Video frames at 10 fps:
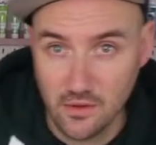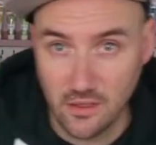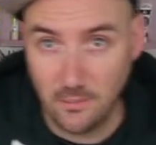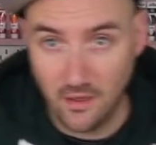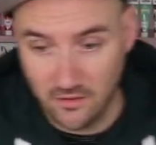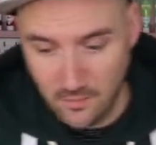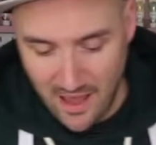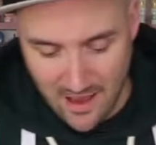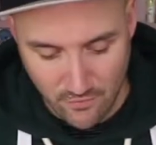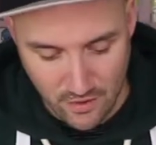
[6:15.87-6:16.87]
that I'm going to put
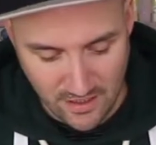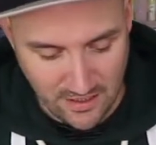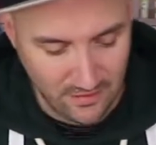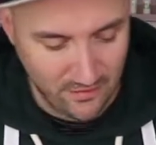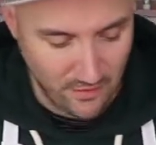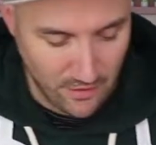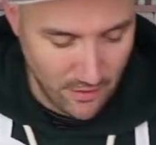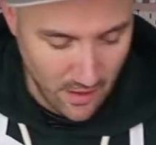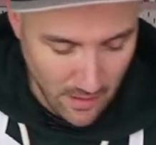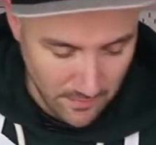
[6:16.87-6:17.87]
everything into,
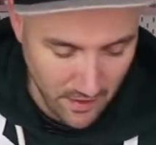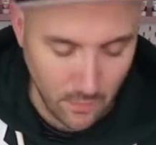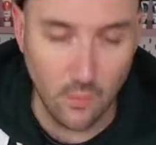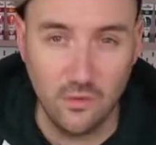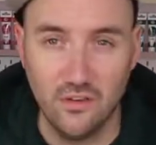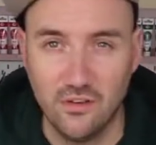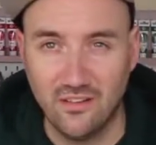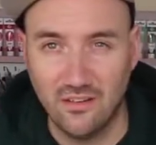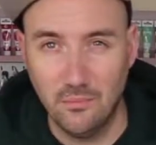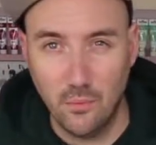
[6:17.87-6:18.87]
but I want
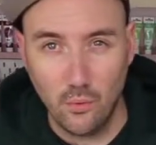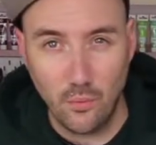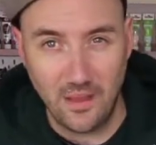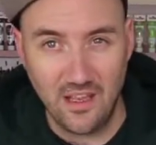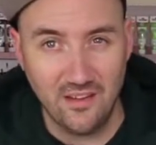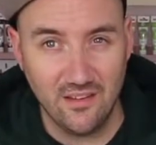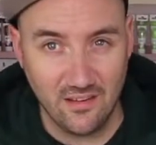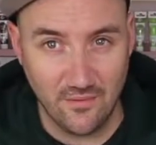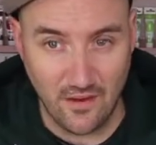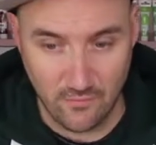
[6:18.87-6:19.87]
small pieces
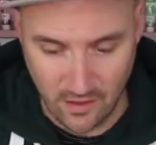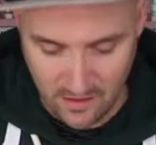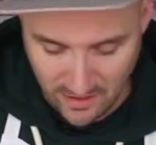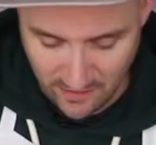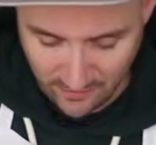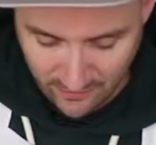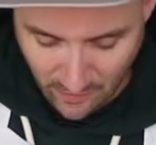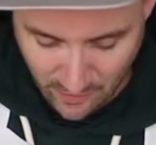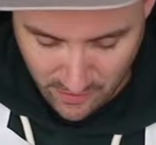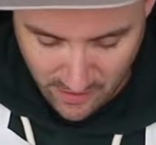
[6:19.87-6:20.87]
of everything.
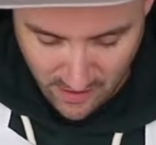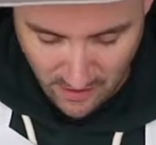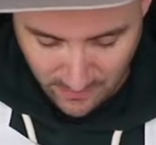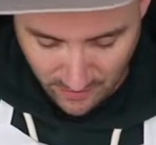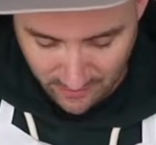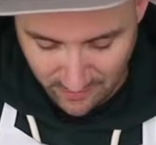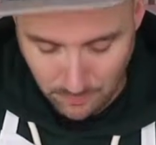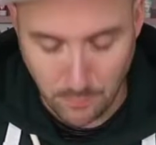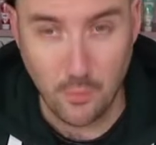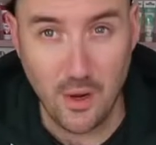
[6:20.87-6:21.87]
So I'm going to
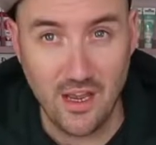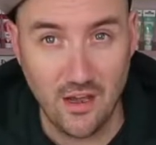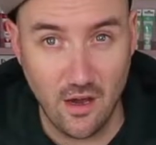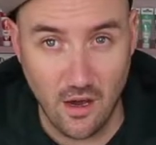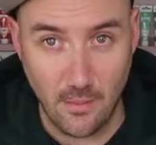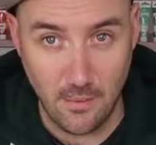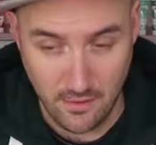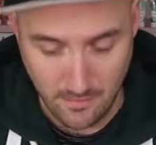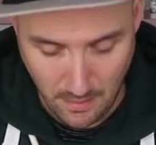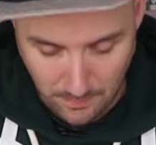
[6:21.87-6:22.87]
break up
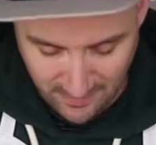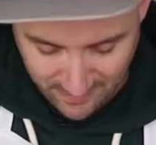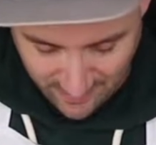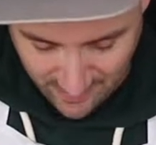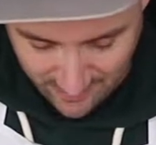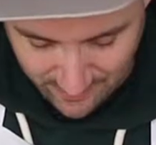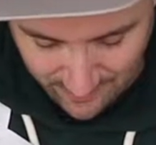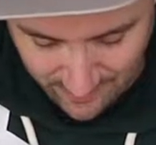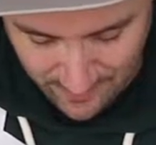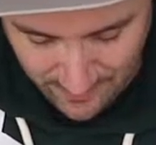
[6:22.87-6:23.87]
my
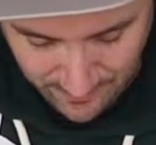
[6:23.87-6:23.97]
biscuits,